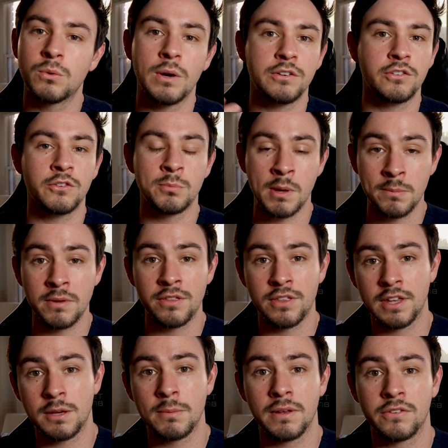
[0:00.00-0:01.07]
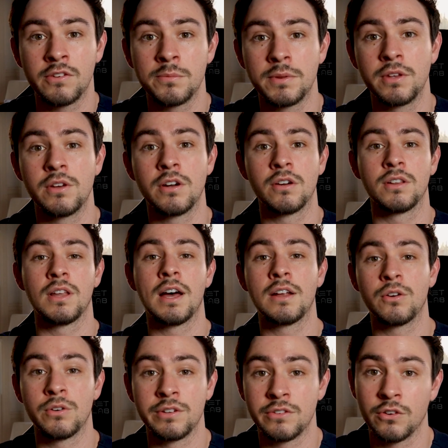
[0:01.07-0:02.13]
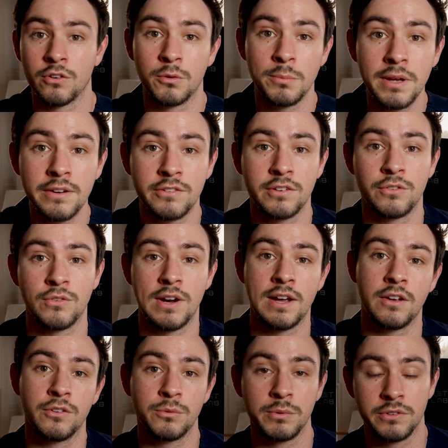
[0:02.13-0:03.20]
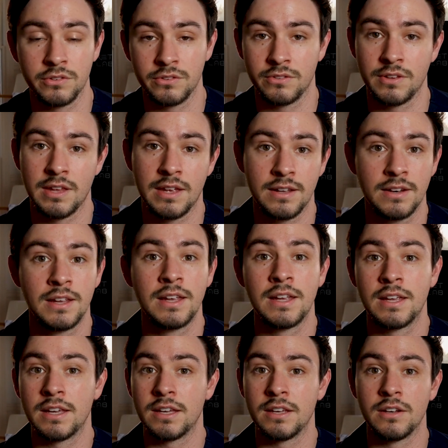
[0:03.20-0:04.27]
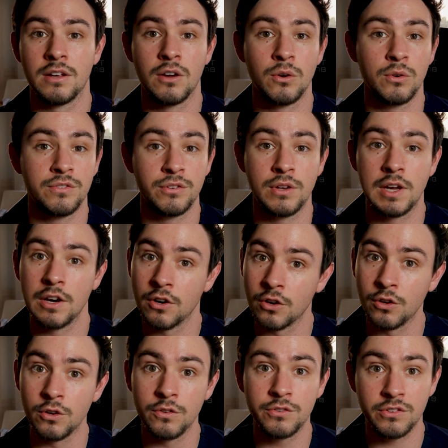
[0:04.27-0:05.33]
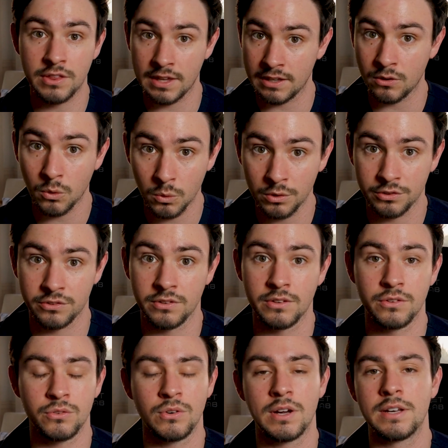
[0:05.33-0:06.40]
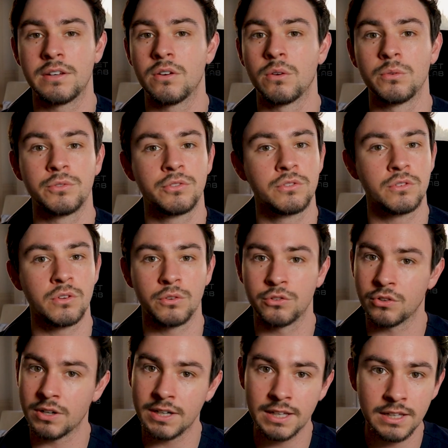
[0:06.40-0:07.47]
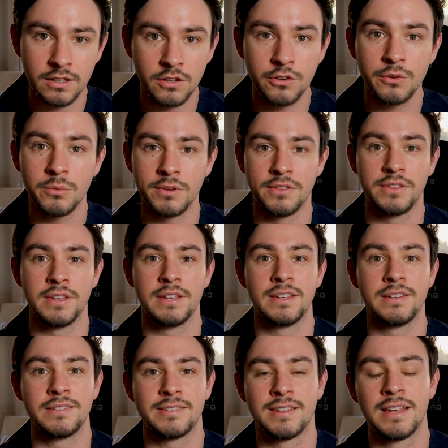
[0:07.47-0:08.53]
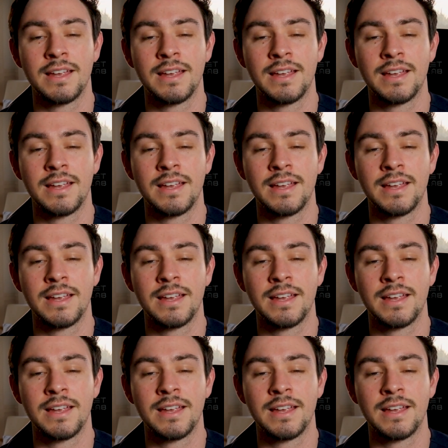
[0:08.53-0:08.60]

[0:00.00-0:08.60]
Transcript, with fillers: questions make me think about something you hear a lot on internal medicine rounds, which is that, you know, if you hear hooves, think horses, right? Don't, don't try to get cute with these.